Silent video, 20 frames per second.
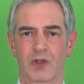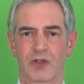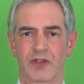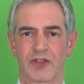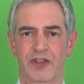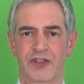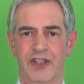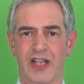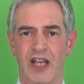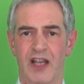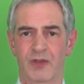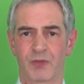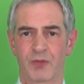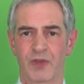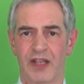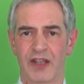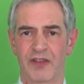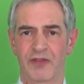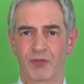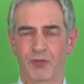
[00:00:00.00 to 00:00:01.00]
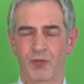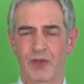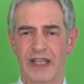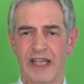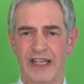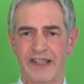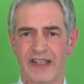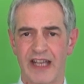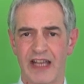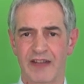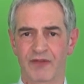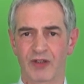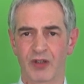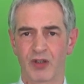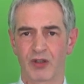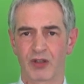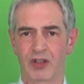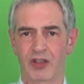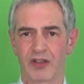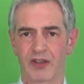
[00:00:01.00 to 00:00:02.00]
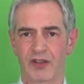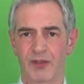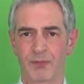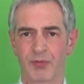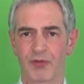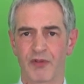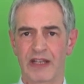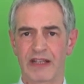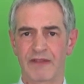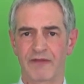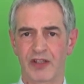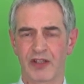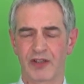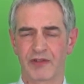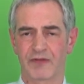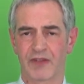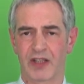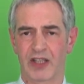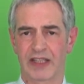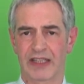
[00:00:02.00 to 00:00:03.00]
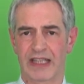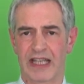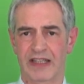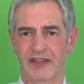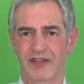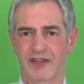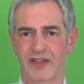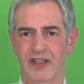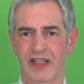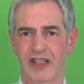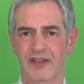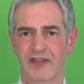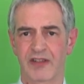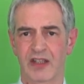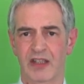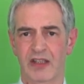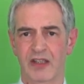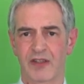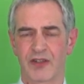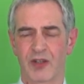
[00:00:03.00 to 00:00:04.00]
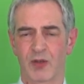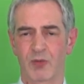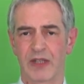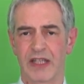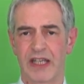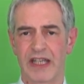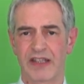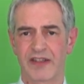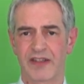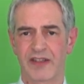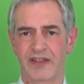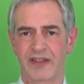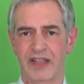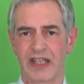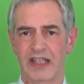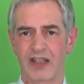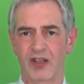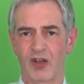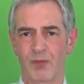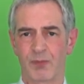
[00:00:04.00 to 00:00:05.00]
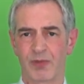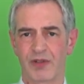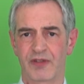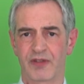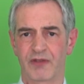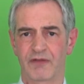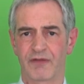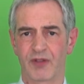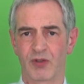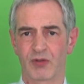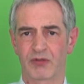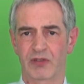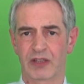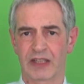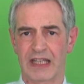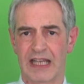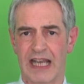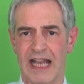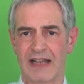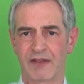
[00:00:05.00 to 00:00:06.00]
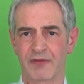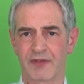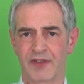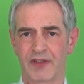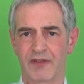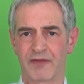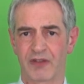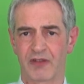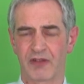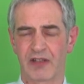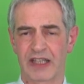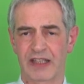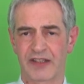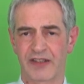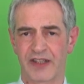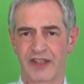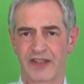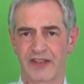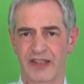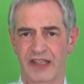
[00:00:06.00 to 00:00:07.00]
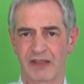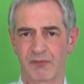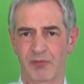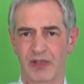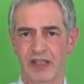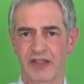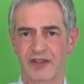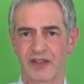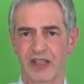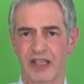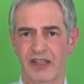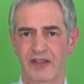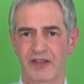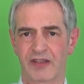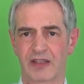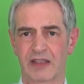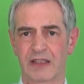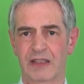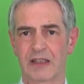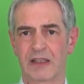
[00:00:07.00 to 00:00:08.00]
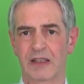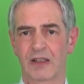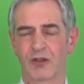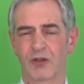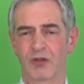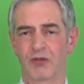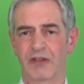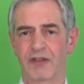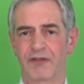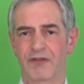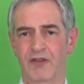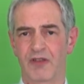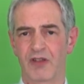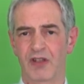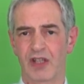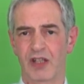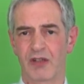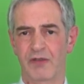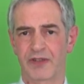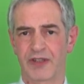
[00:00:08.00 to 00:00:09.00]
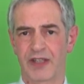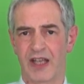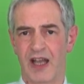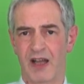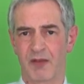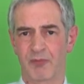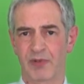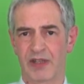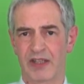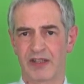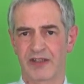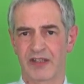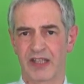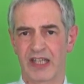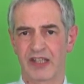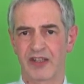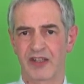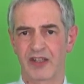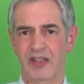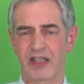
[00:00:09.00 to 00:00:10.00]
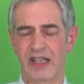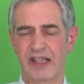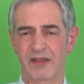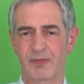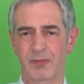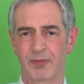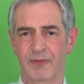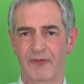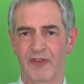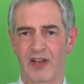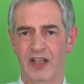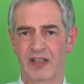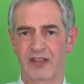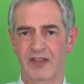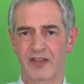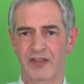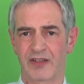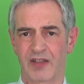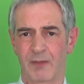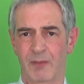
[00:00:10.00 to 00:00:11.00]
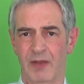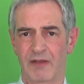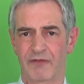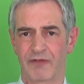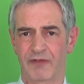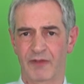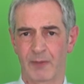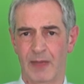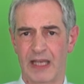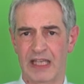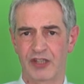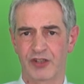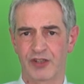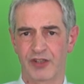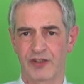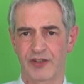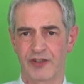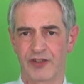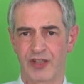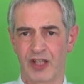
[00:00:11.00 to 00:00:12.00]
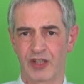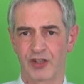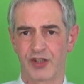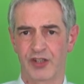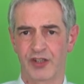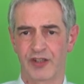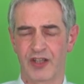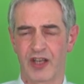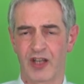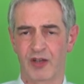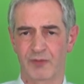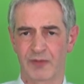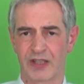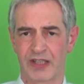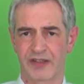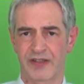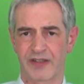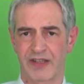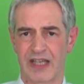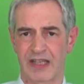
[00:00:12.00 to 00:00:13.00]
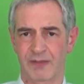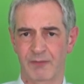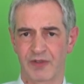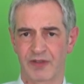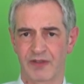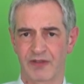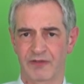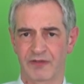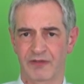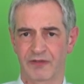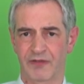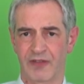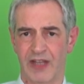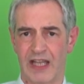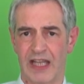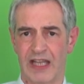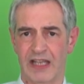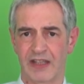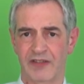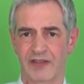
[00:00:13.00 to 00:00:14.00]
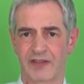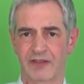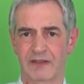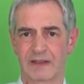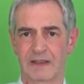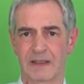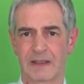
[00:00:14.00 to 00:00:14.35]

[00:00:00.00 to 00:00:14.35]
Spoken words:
To start with, we need to have a look at the previous finances, so we need to see copies of your accounts if you're an existing business, or if you're a new start business, you need to provide us some information such as an opening statement of affairs.